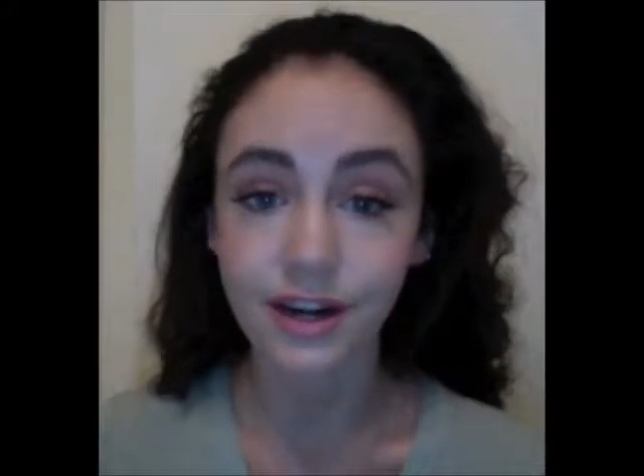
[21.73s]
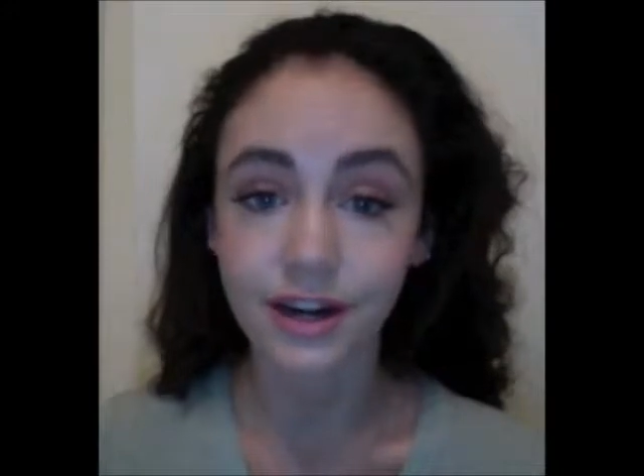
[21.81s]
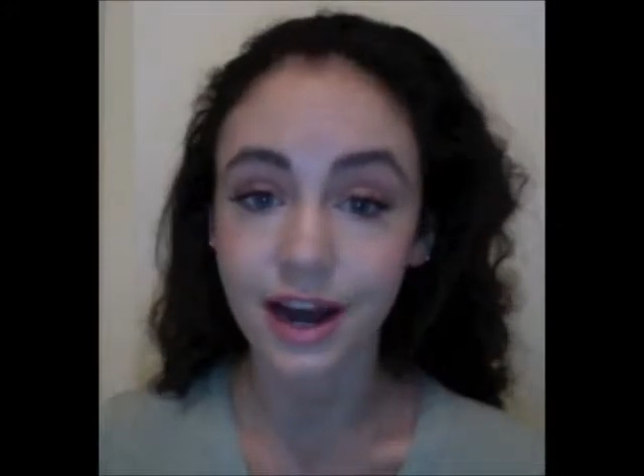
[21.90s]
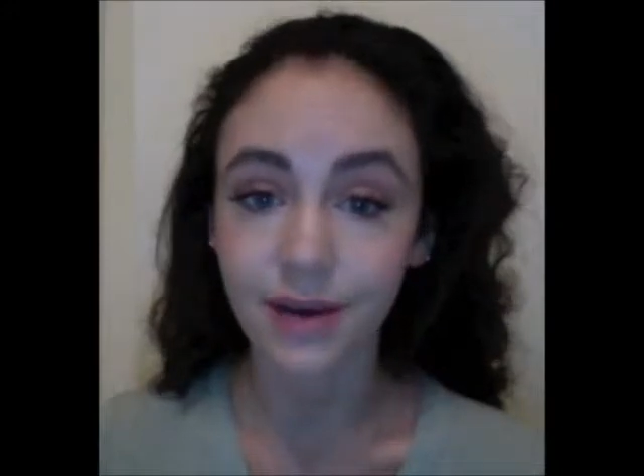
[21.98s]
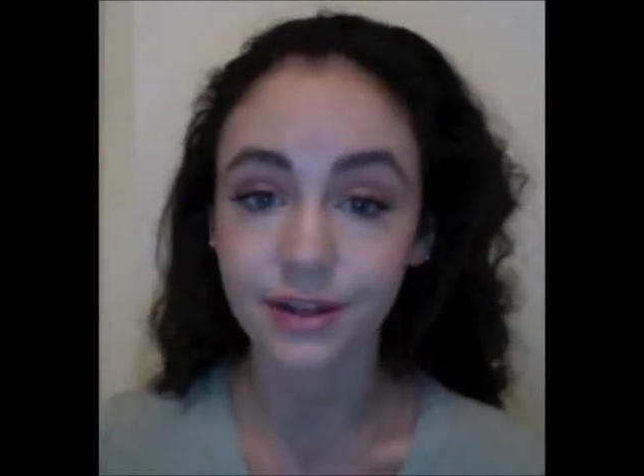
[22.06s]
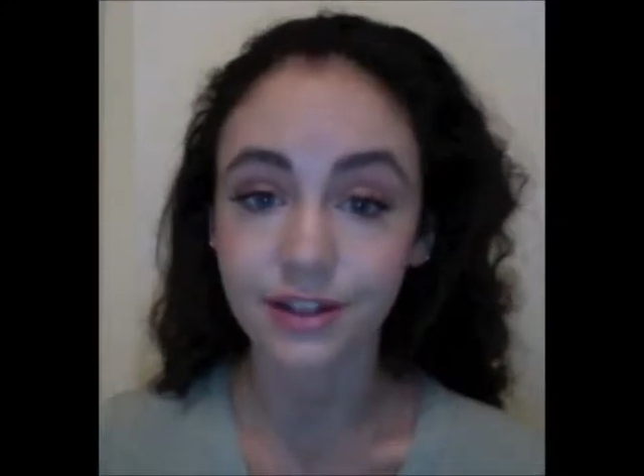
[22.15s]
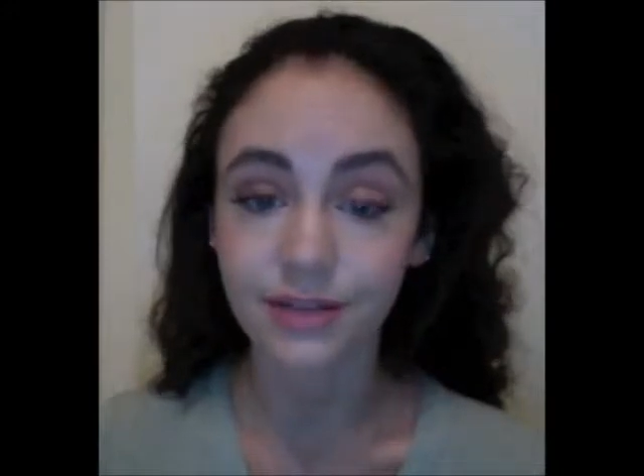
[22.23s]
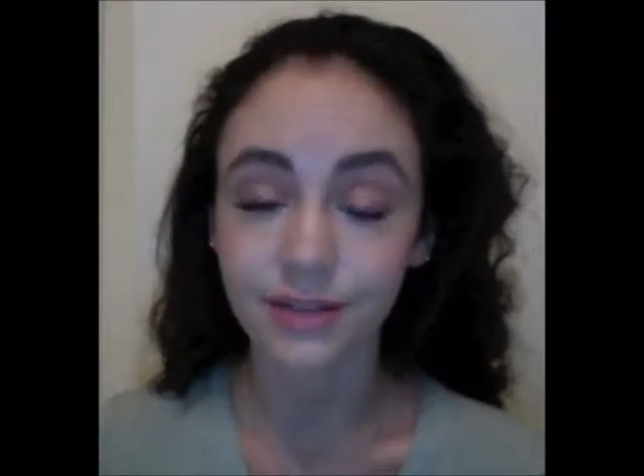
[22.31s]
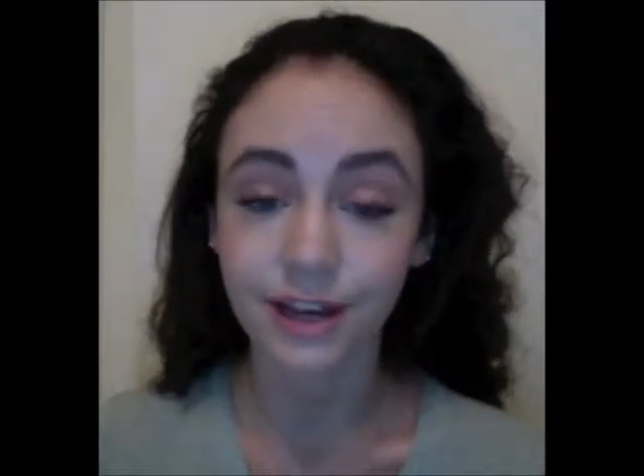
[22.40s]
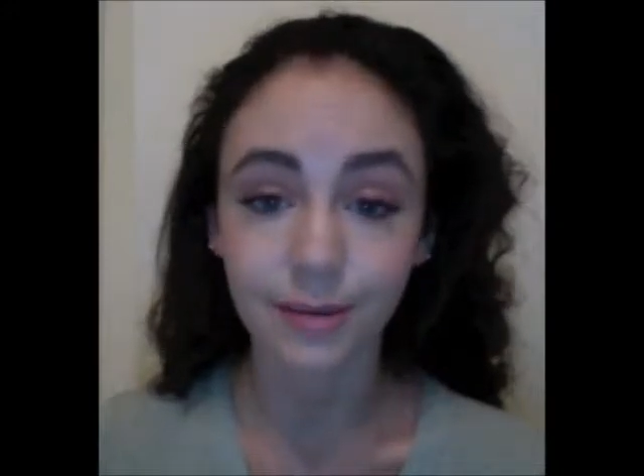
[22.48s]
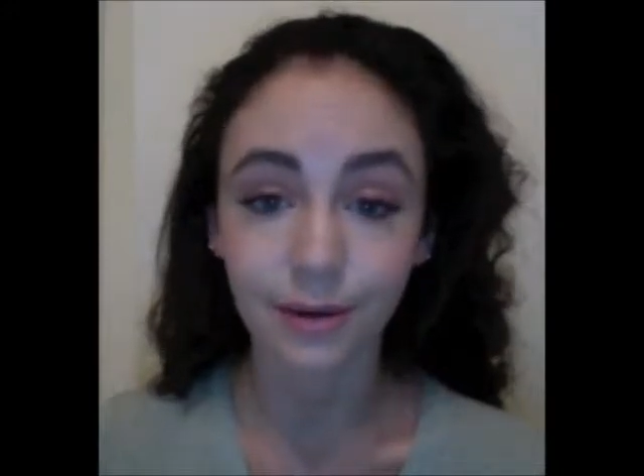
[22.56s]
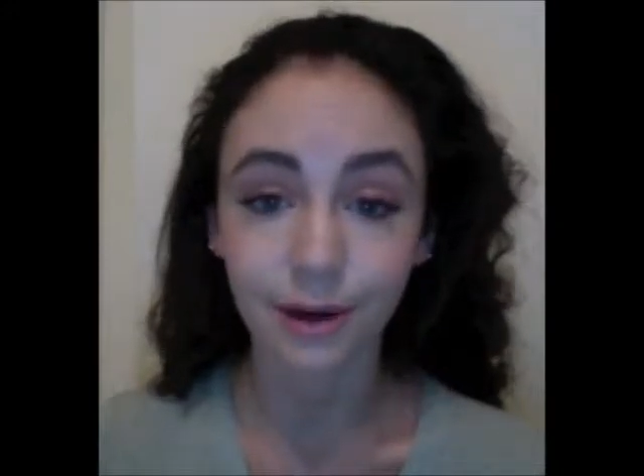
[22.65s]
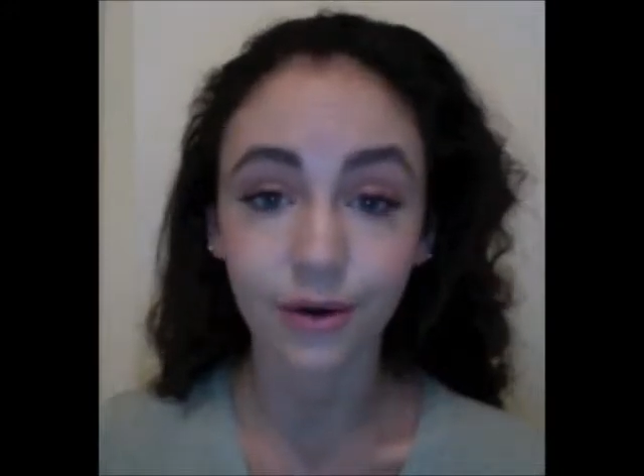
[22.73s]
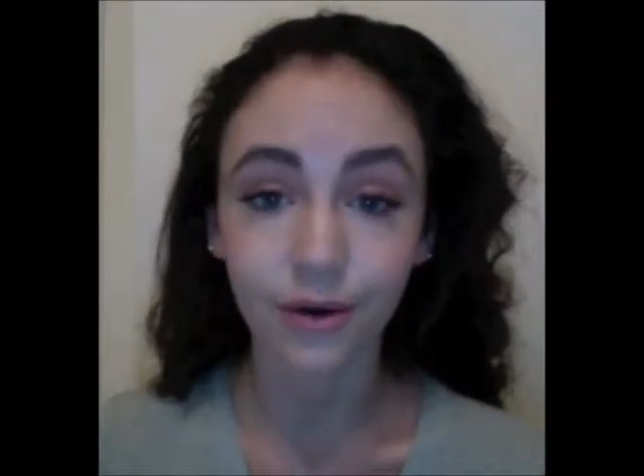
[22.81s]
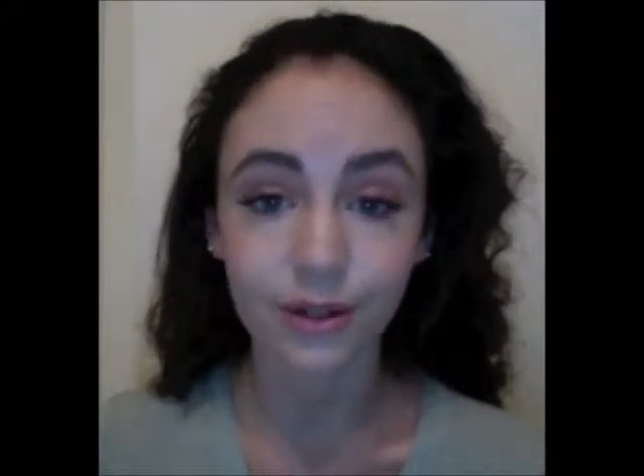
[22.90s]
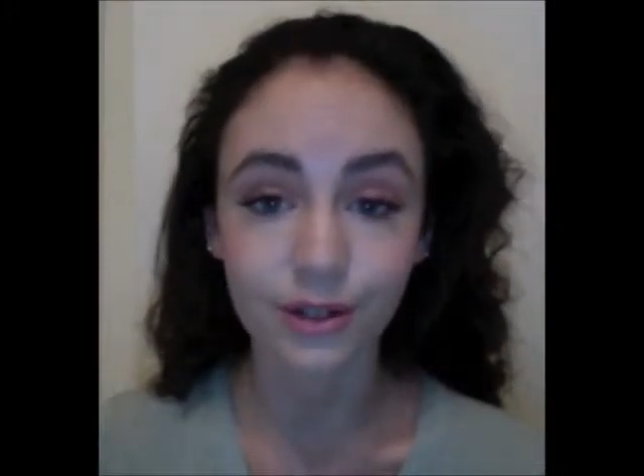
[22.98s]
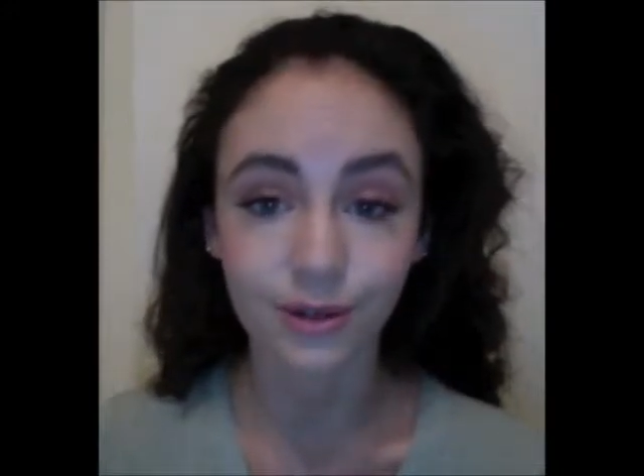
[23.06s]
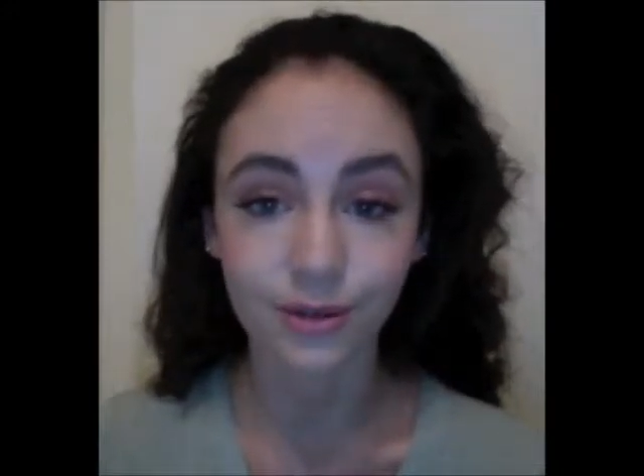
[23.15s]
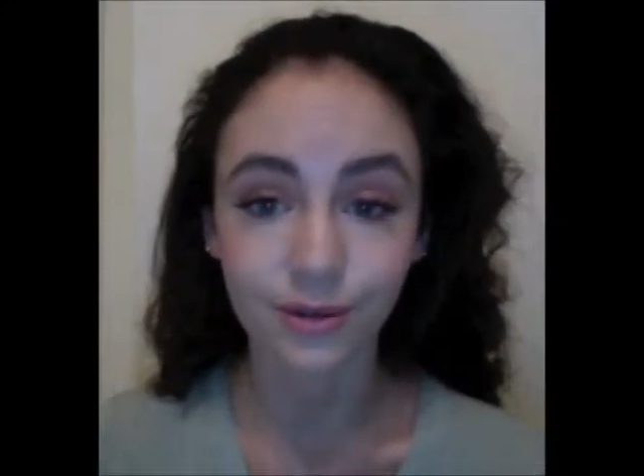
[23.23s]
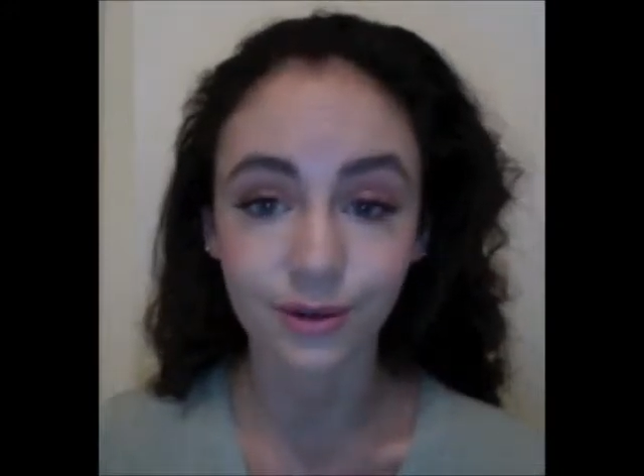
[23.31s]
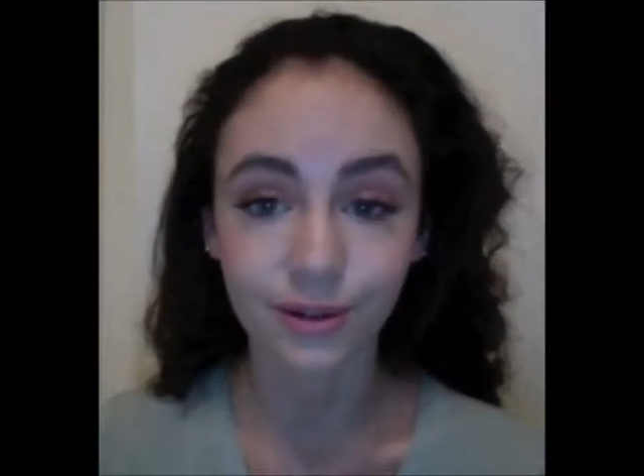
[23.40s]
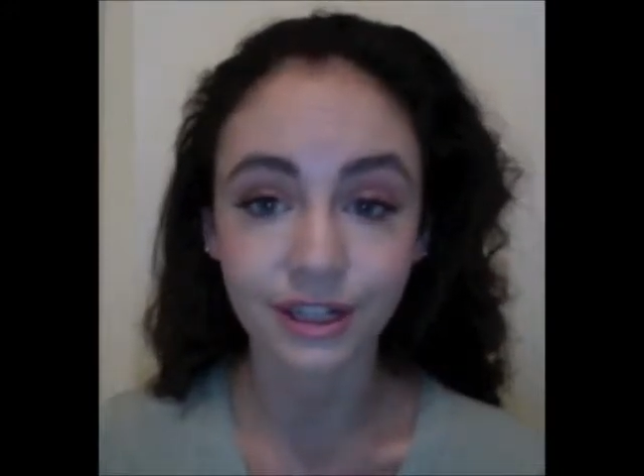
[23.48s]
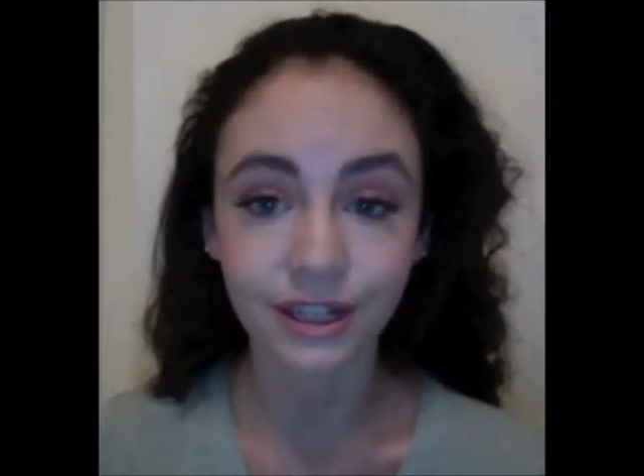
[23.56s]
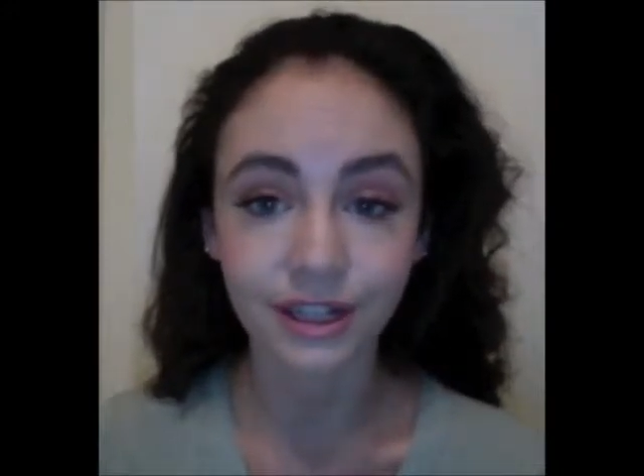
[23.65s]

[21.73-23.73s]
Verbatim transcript: and hours available are not suitable.